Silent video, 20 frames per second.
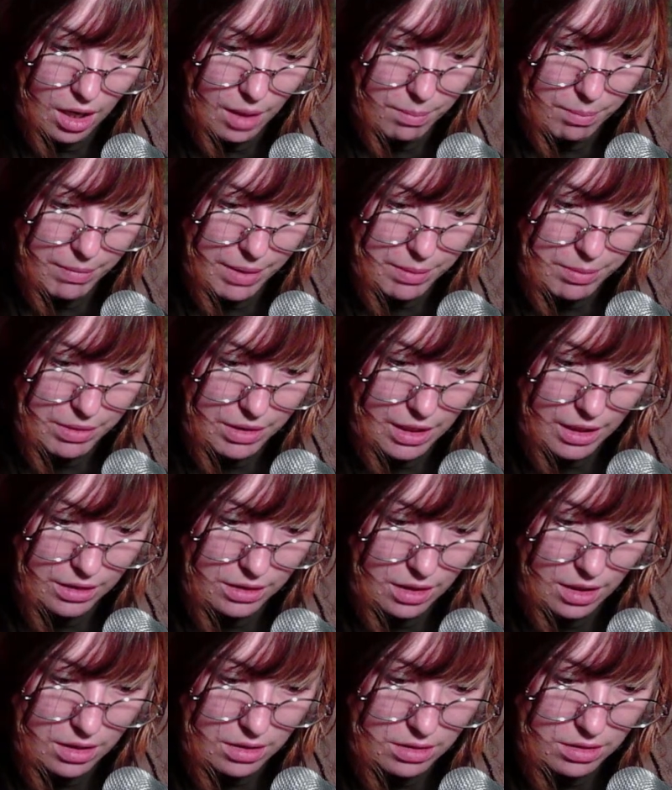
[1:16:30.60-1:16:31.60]
Maybe that
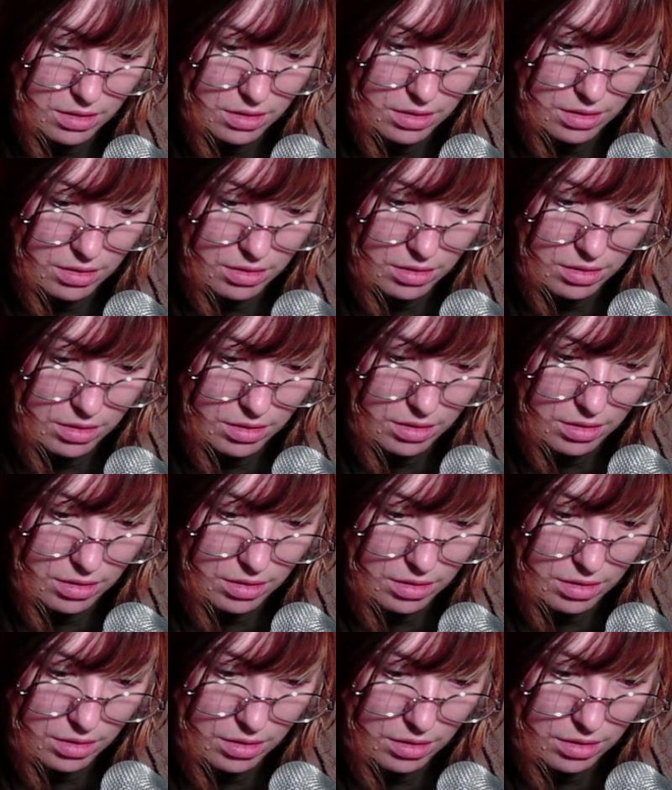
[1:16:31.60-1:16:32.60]
does?
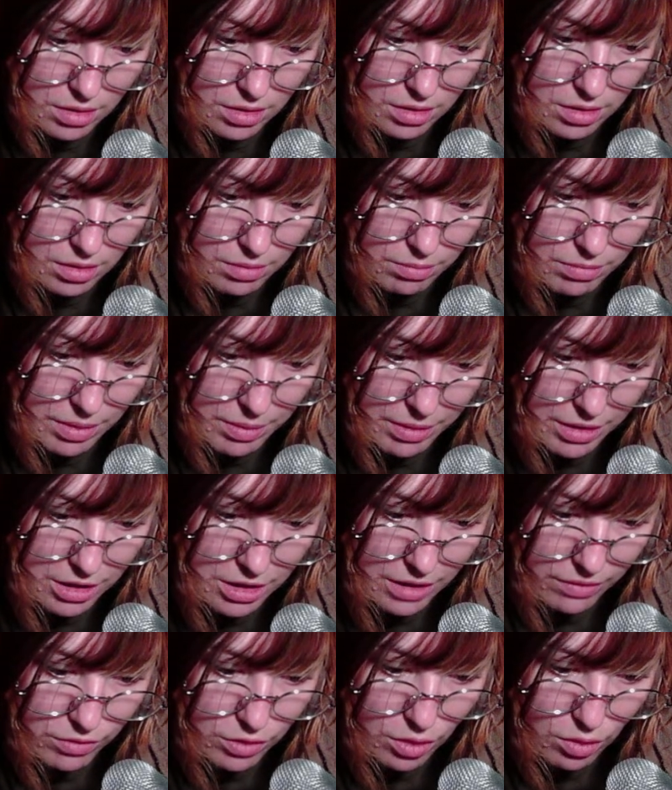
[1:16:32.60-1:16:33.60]
Maybe I
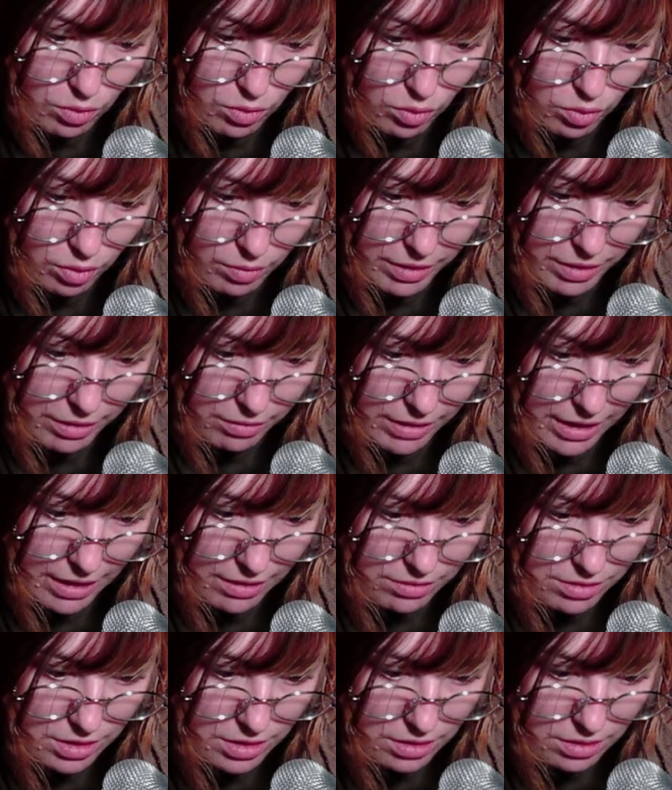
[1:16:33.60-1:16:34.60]
just have to go all the way
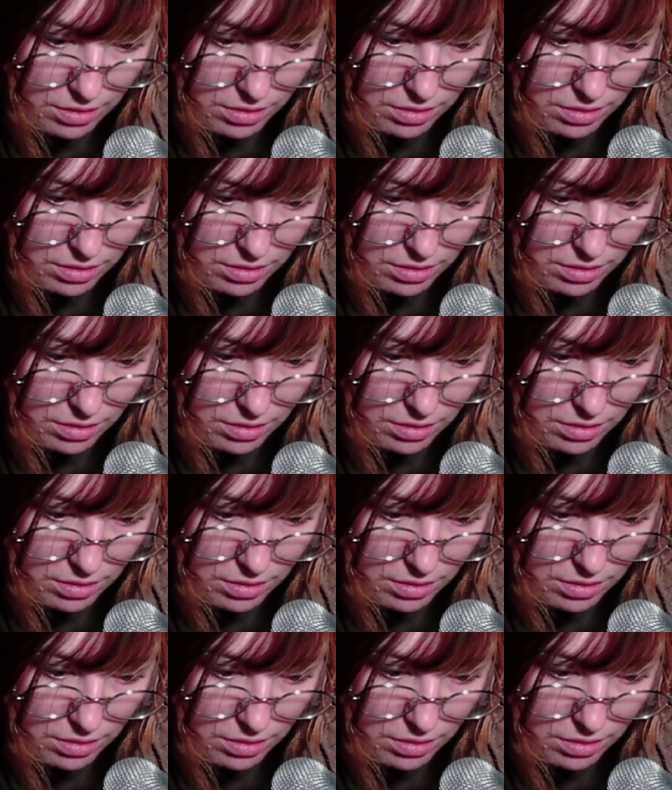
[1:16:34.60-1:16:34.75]
around it?